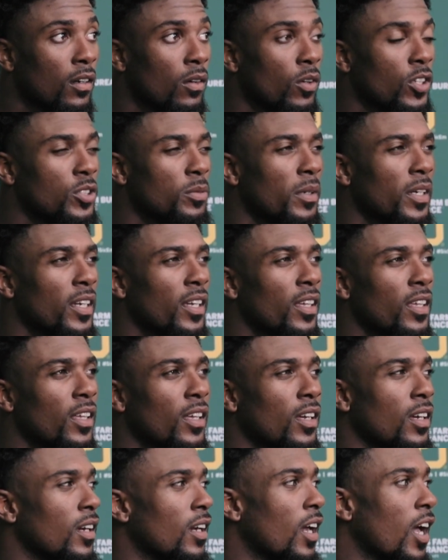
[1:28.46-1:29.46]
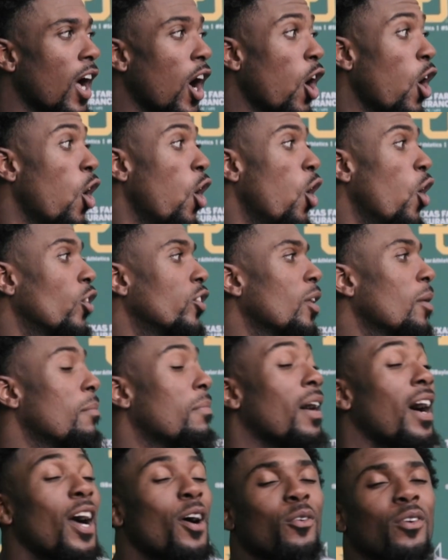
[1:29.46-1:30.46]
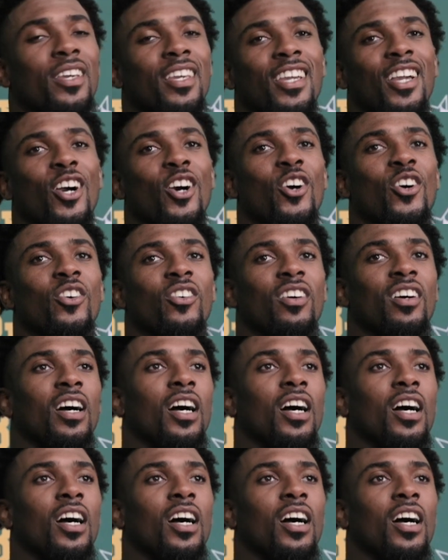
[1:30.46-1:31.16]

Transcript: What you mean? The bye week. Oh, the yeah. bye week. Yeah. Oh,